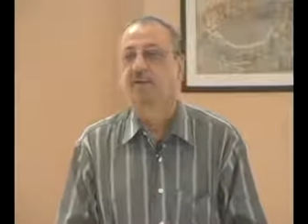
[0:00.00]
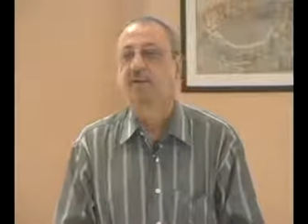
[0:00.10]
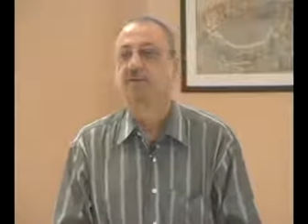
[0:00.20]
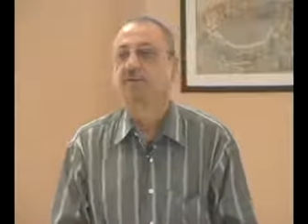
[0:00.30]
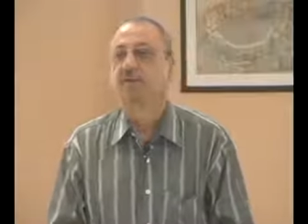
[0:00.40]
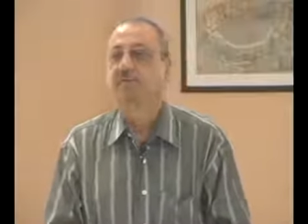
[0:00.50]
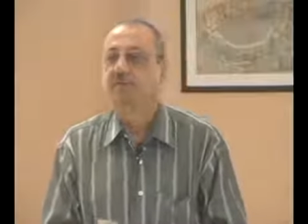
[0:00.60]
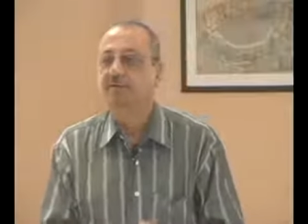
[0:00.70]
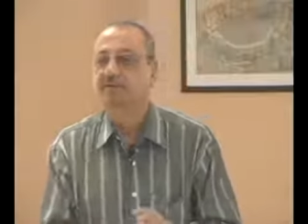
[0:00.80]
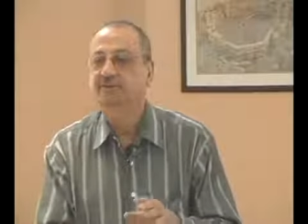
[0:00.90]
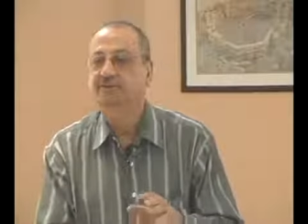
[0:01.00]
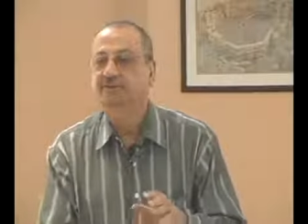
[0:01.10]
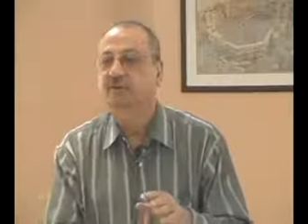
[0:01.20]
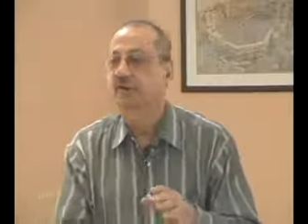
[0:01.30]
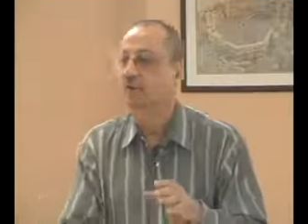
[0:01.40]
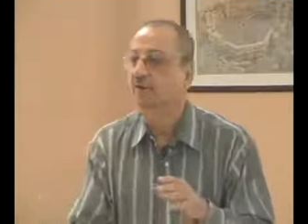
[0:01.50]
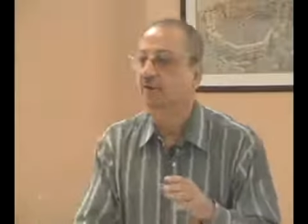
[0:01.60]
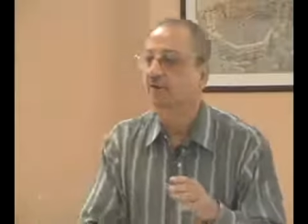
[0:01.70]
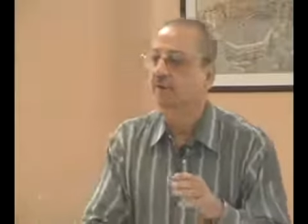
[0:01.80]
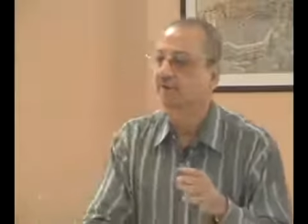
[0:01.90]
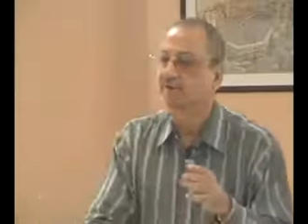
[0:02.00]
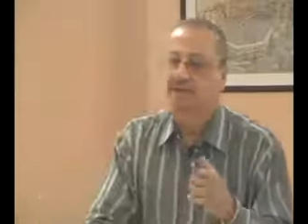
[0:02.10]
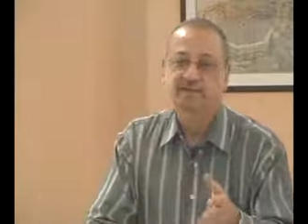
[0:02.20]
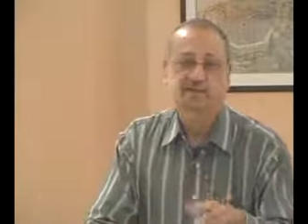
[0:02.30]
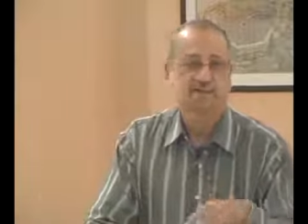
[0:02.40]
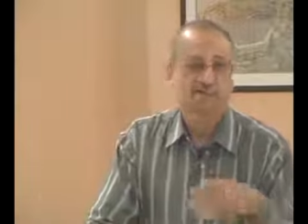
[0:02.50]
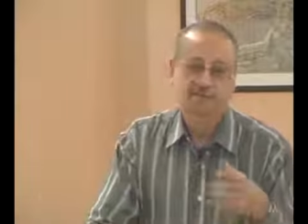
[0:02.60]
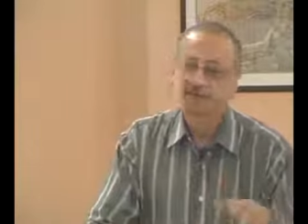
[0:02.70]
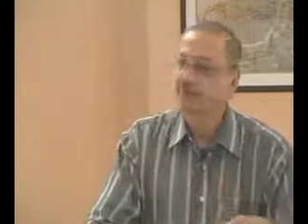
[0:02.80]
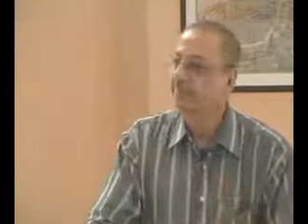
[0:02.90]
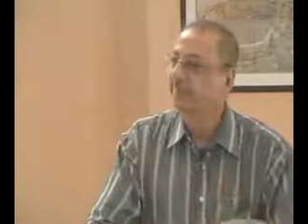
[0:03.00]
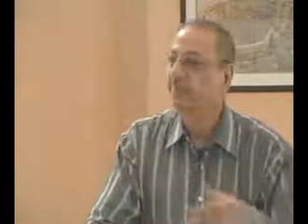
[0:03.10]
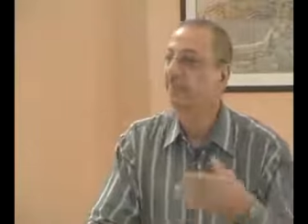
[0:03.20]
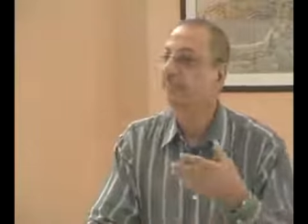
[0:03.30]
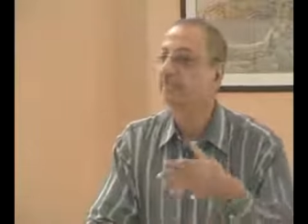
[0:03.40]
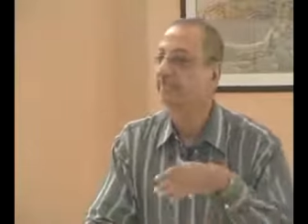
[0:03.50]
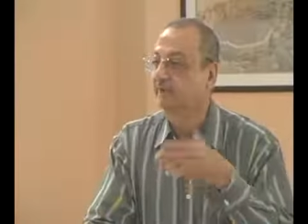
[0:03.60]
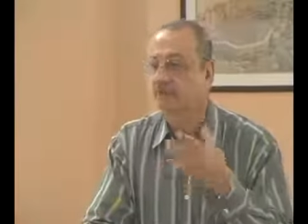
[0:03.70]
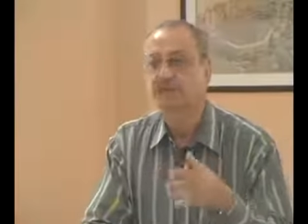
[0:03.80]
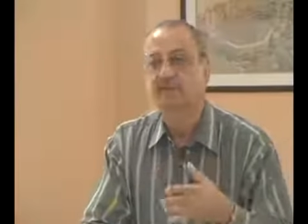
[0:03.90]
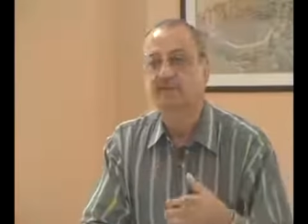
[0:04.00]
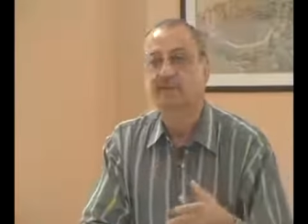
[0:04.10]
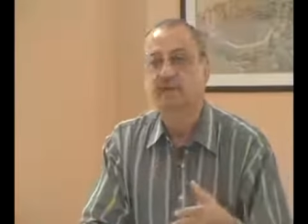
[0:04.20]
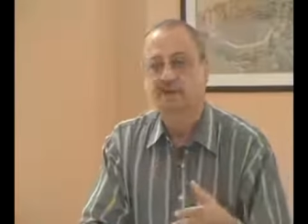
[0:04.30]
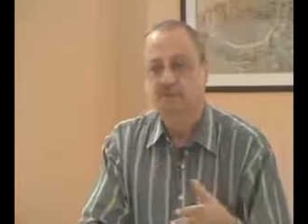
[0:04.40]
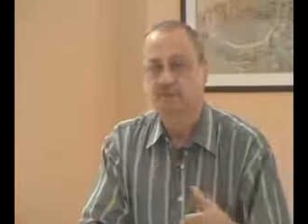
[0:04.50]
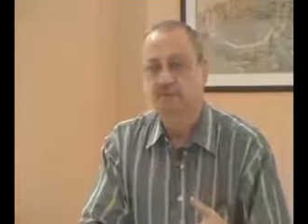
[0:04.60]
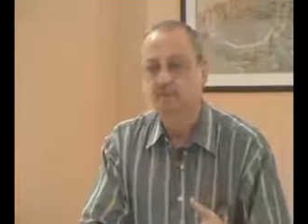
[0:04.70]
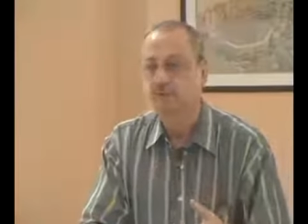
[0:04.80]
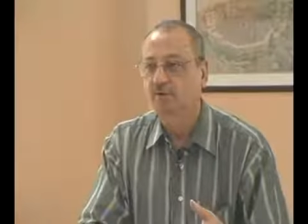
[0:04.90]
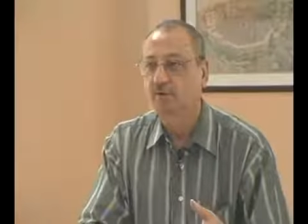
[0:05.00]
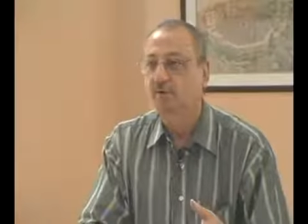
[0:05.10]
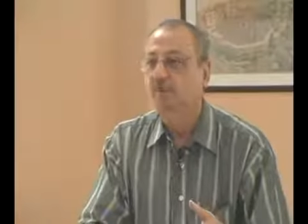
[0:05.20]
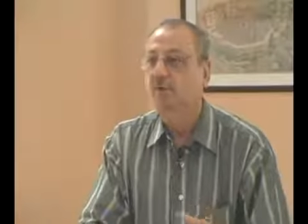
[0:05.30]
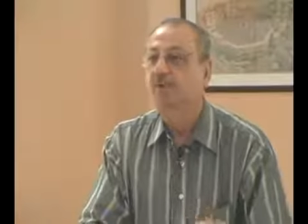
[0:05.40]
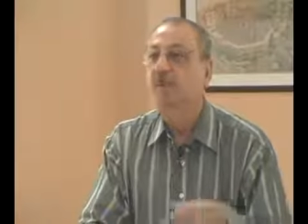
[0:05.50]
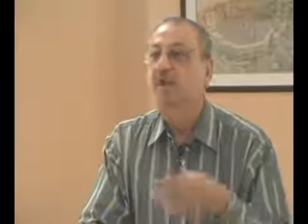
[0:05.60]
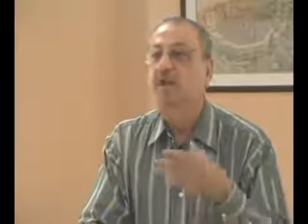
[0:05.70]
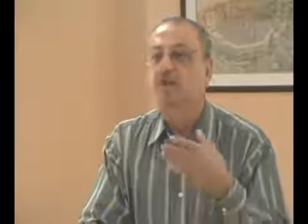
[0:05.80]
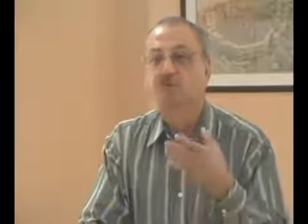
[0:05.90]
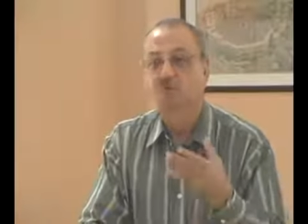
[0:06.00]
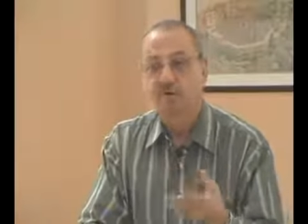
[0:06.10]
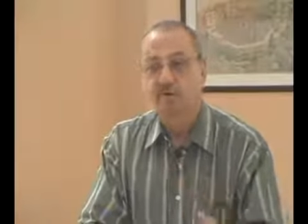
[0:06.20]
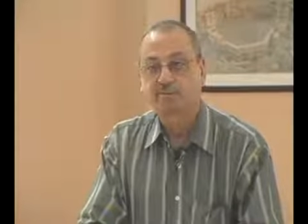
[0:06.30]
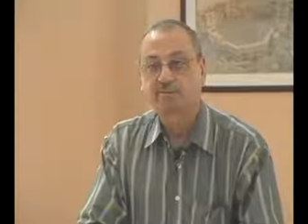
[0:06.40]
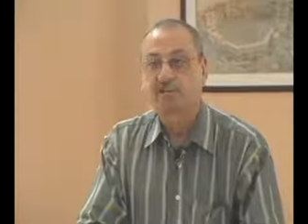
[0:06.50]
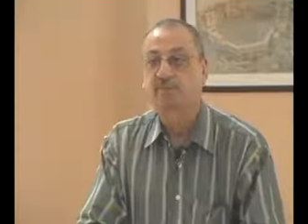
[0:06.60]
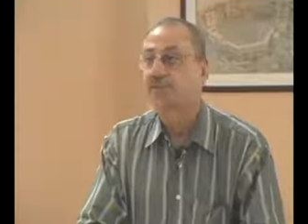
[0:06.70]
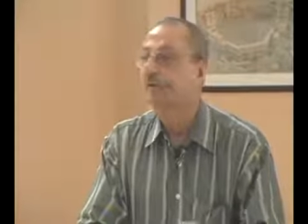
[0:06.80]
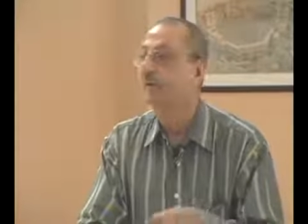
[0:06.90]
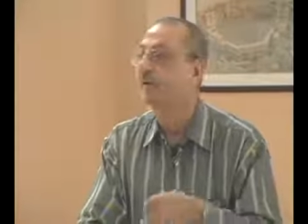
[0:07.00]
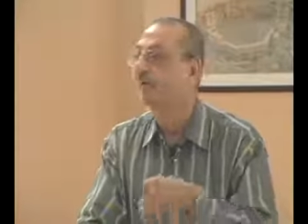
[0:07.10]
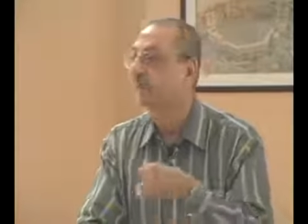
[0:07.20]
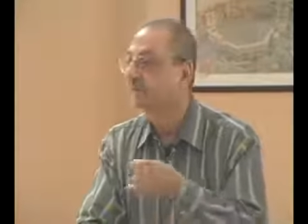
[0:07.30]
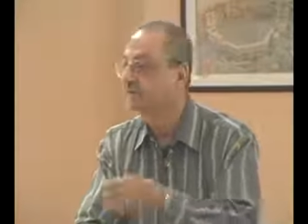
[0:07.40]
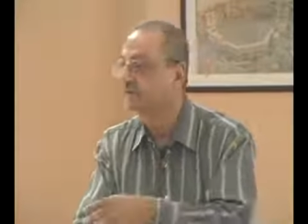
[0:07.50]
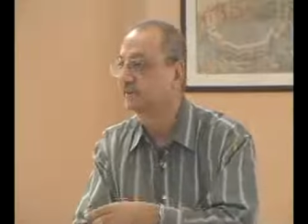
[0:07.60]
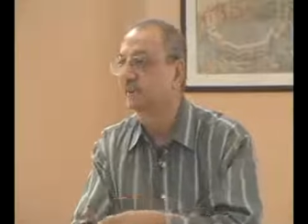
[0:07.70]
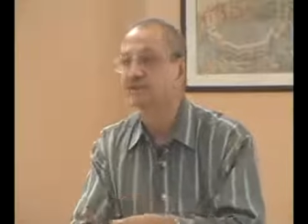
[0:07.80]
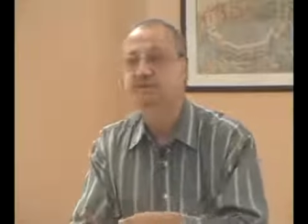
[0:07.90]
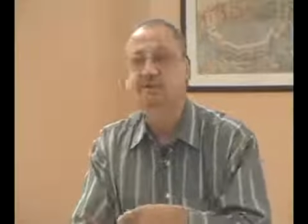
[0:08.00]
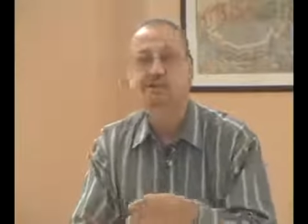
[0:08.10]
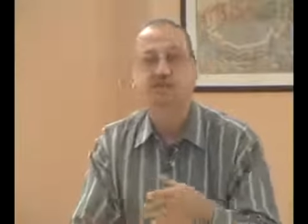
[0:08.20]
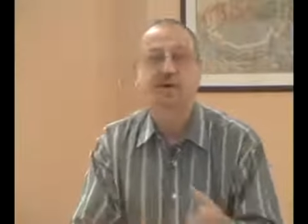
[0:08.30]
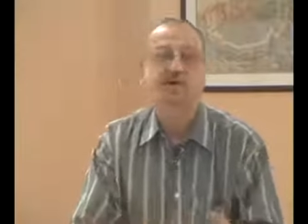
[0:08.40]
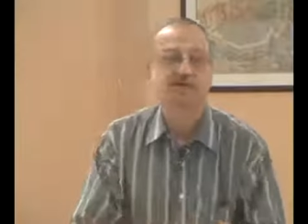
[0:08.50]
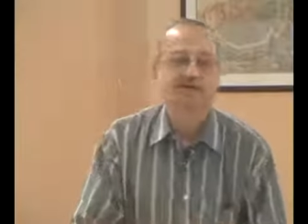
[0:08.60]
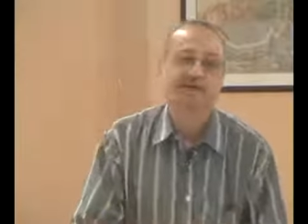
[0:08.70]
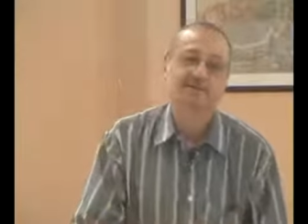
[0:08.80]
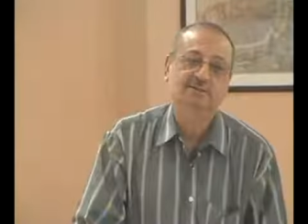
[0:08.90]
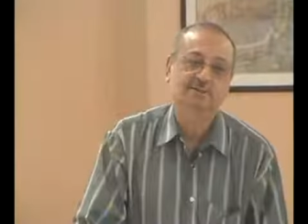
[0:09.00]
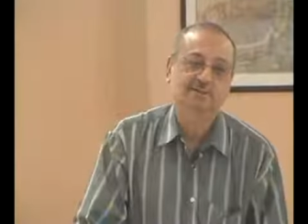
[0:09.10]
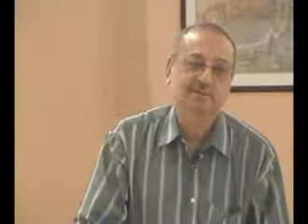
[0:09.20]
On the first or second or third page of any other Arabic book, you will have verbs coming in present tense and past tense,